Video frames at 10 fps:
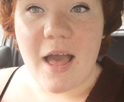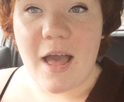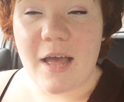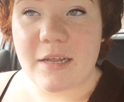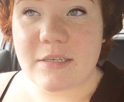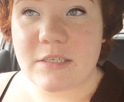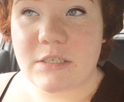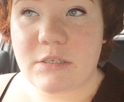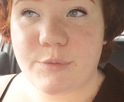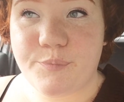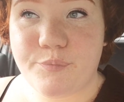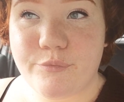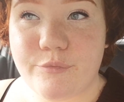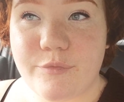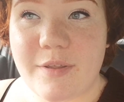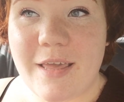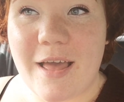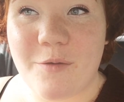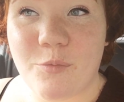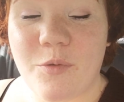and
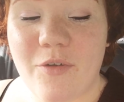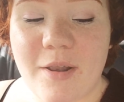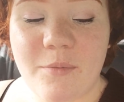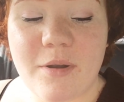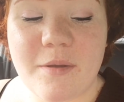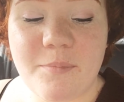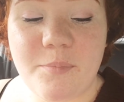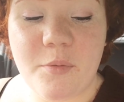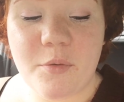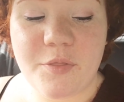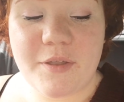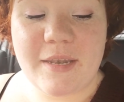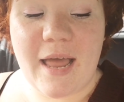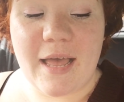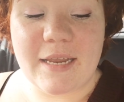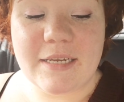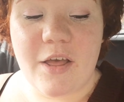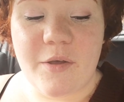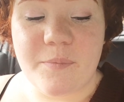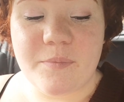yeah, we really want to book the day
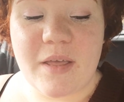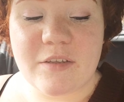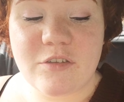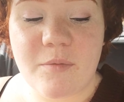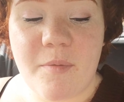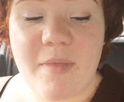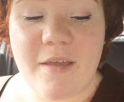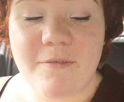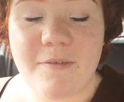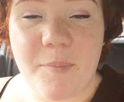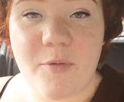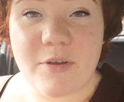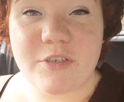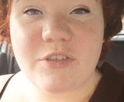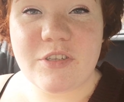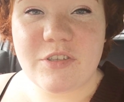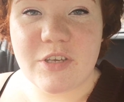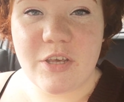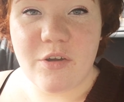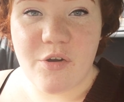next time I'm there in February, just to
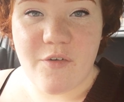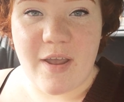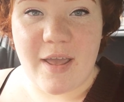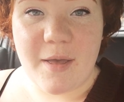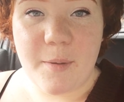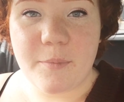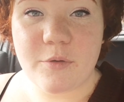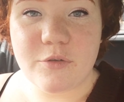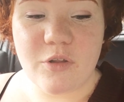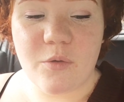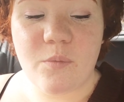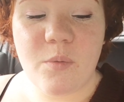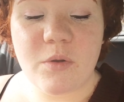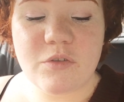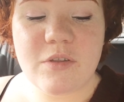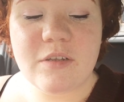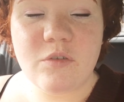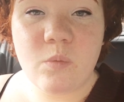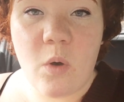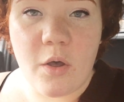secure it, because like we want something
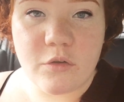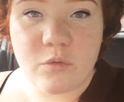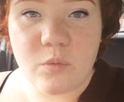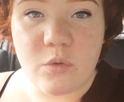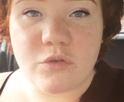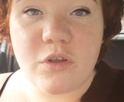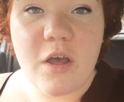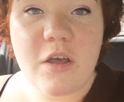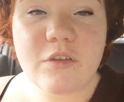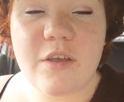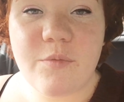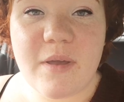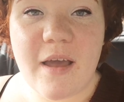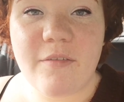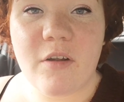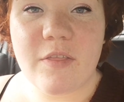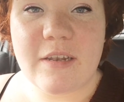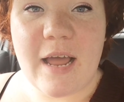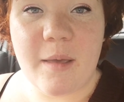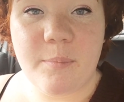to work towards. So if we have like
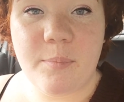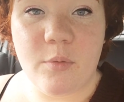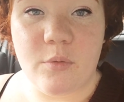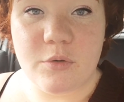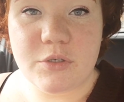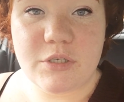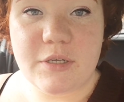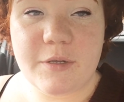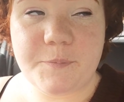the date booked,